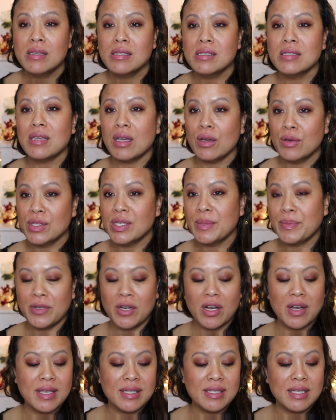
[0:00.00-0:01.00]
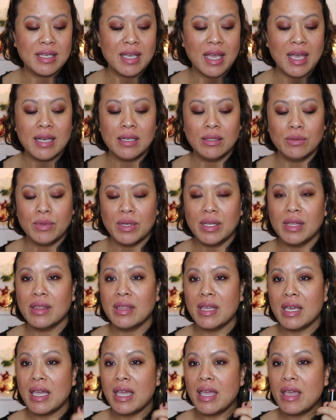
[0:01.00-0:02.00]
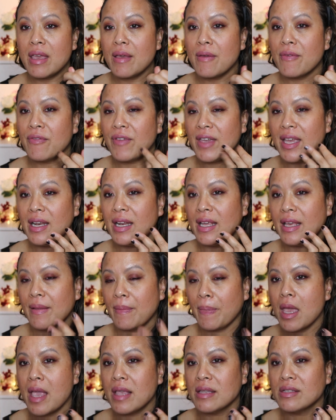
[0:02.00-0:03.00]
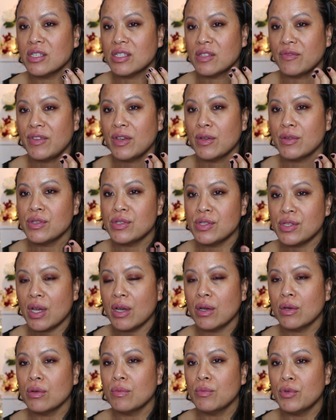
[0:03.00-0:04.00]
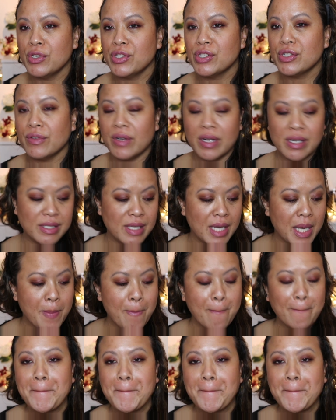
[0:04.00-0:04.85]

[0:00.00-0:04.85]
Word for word: So surprised again with the feeling. It just feels so moisturising.